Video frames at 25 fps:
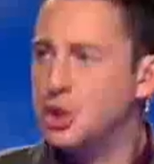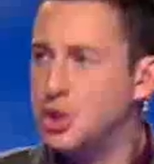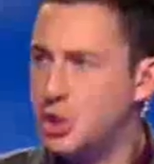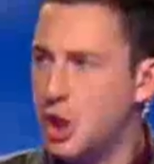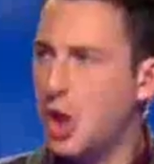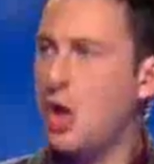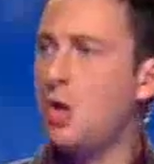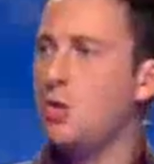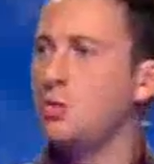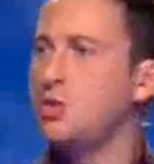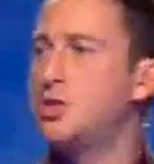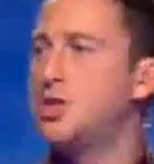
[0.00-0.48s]

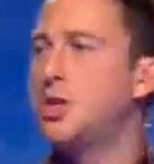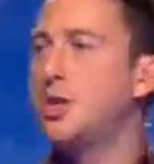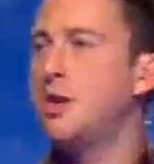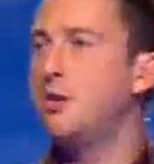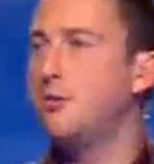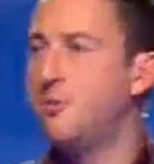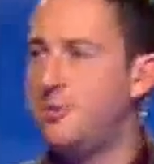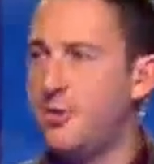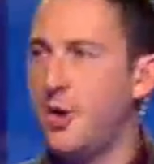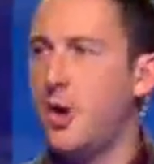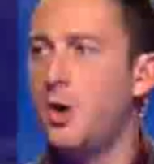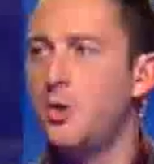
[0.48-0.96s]
Don't
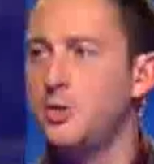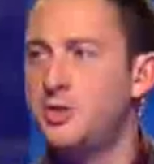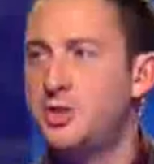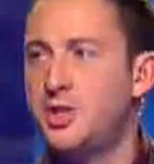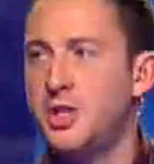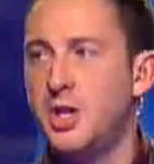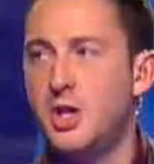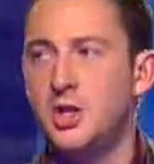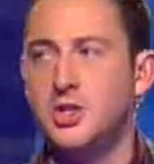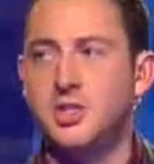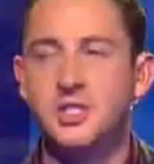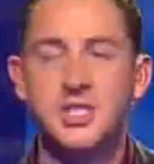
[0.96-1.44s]

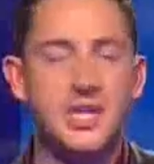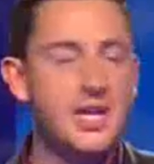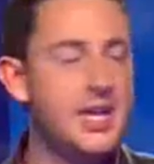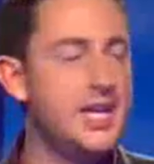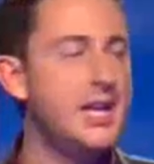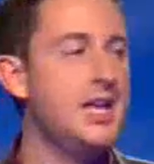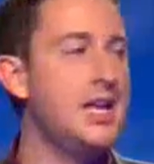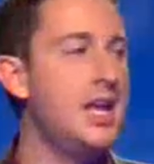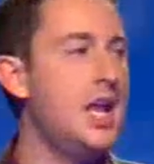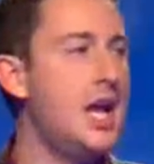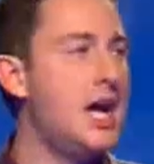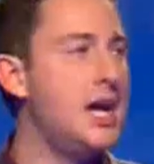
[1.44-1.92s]
vote
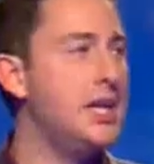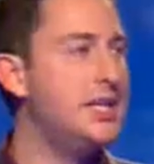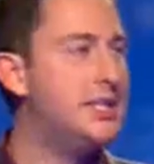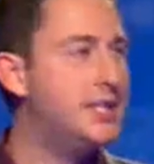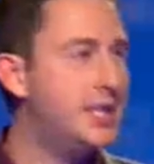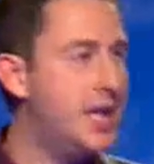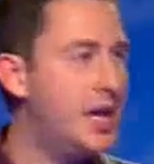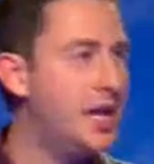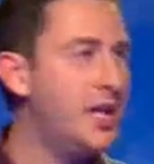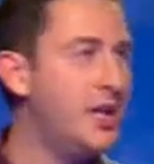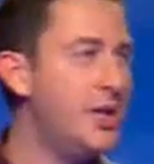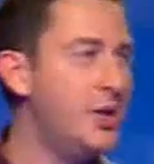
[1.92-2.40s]
until I
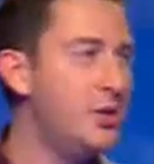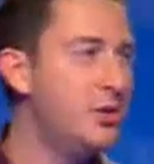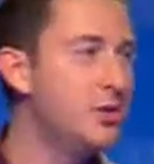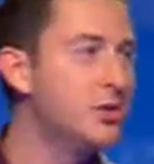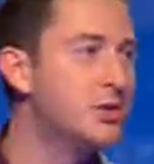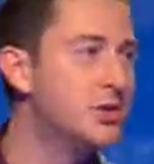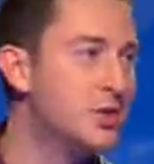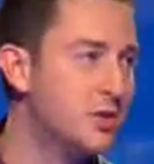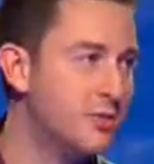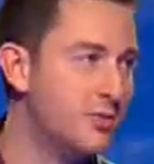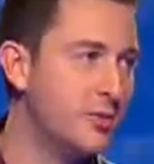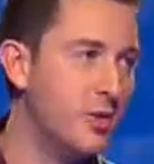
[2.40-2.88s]
tell you
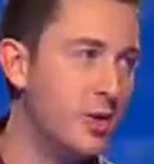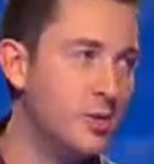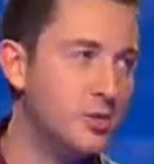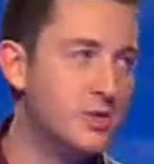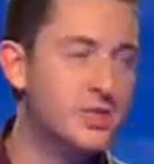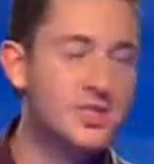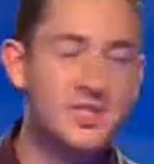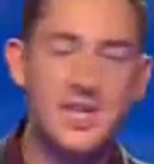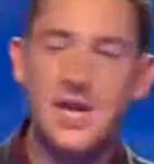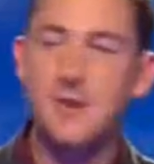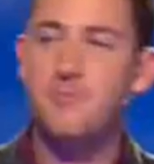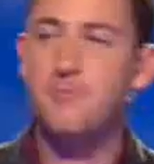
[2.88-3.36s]
to vote.
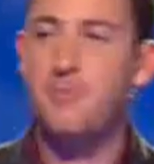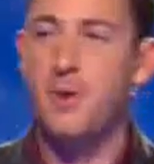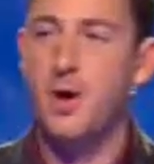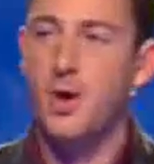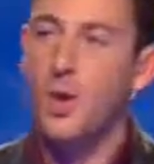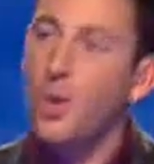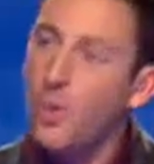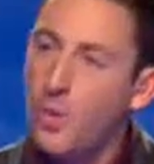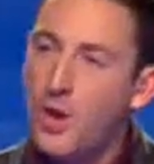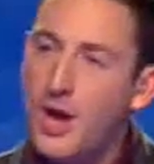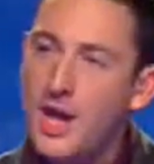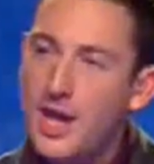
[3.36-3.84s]
Step
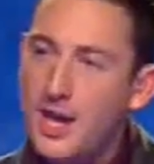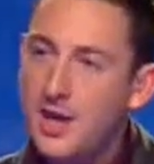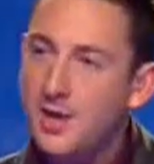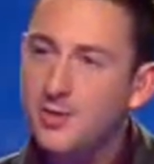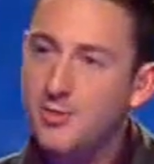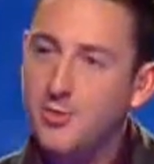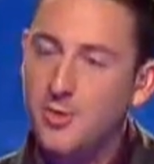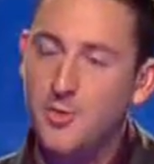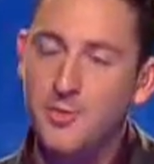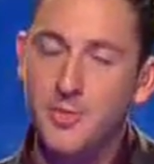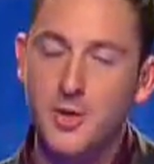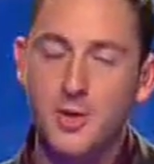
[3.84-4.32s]
away
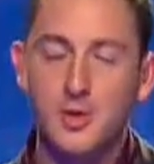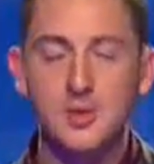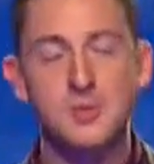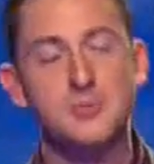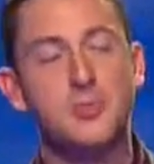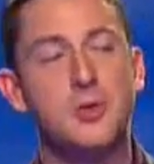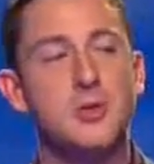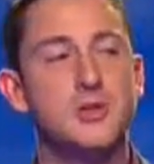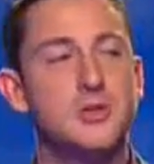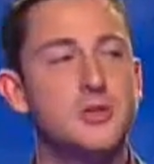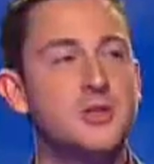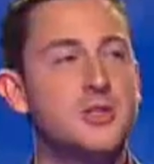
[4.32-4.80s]
from those
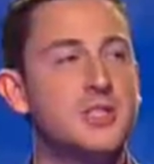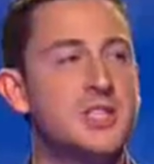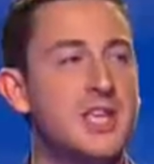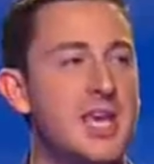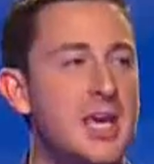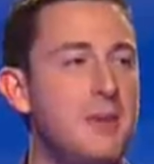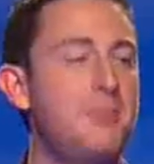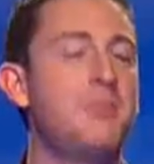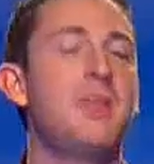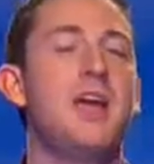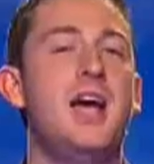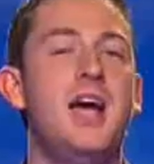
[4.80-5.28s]
buzzers,
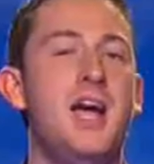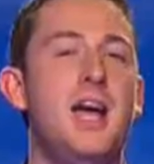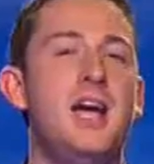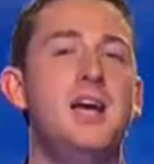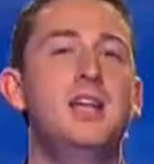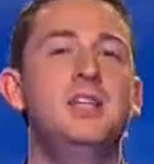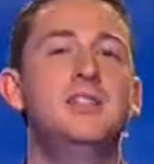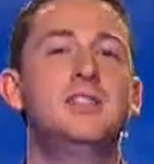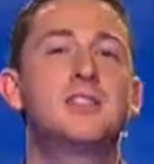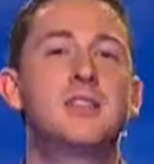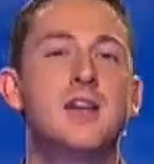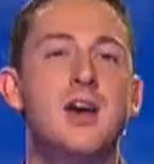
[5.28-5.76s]
keep the
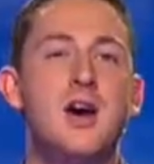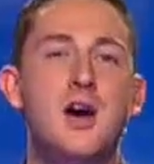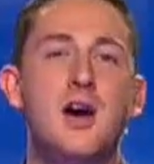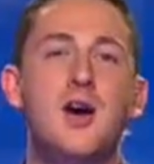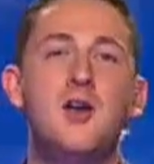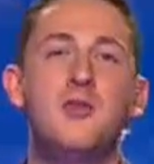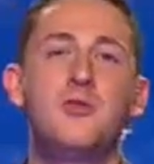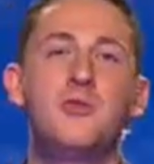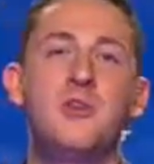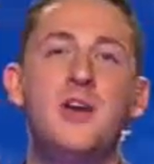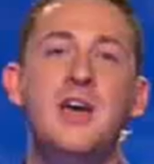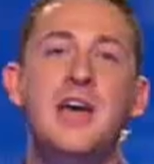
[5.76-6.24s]
hands
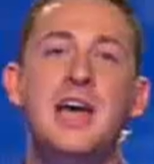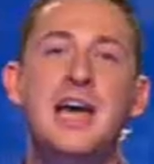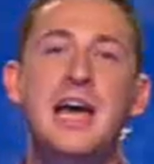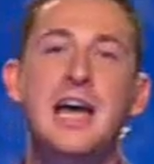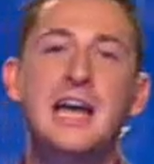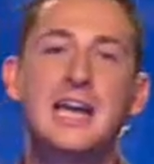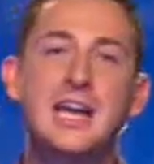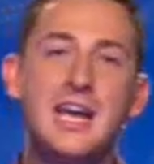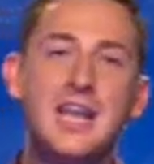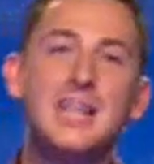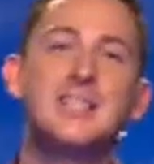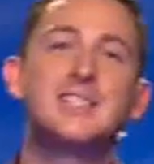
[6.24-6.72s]
off,
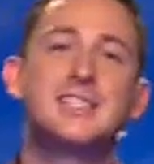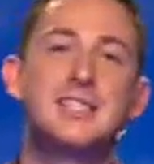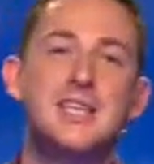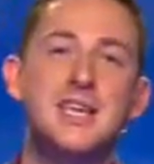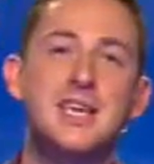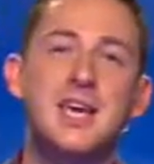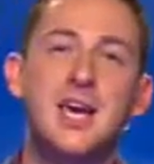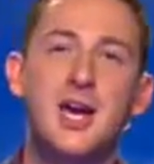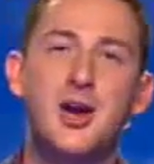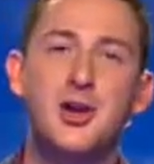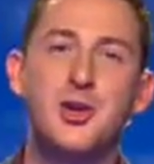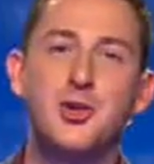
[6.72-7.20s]
and let's
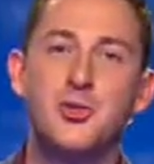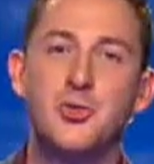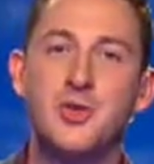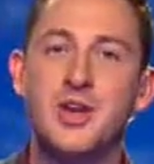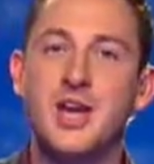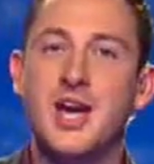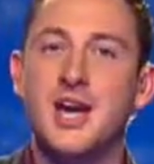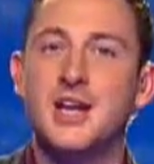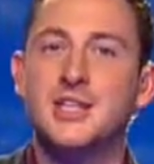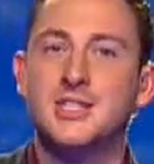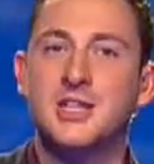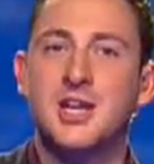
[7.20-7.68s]
see how you
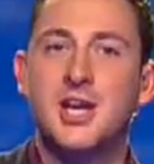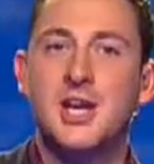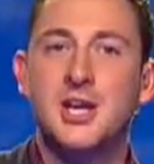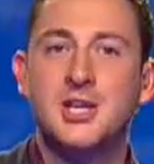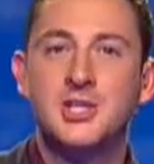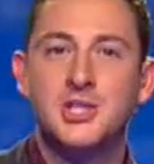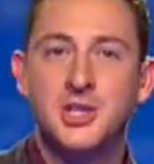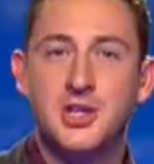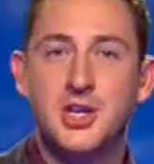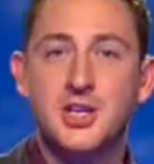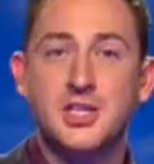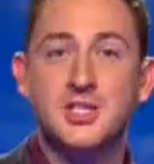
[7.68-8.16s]
react
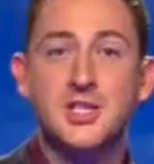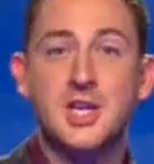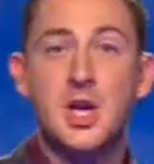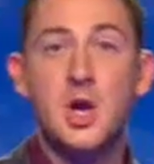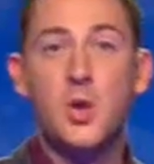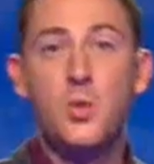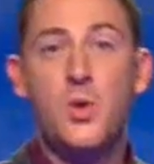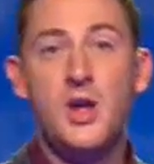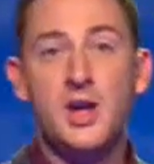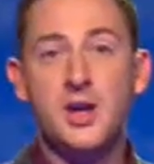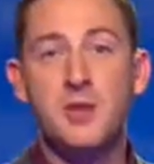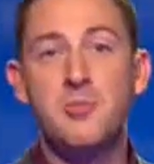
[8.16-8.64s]
to this.
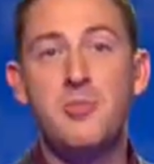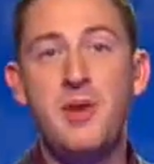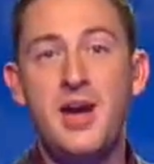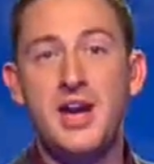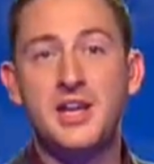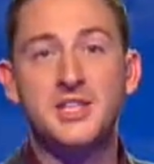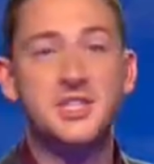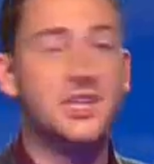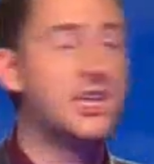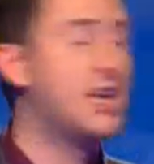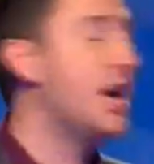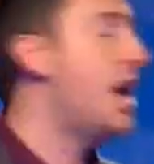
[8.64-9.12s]
Welcome
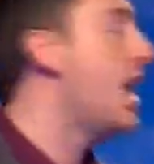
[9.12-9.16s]
back to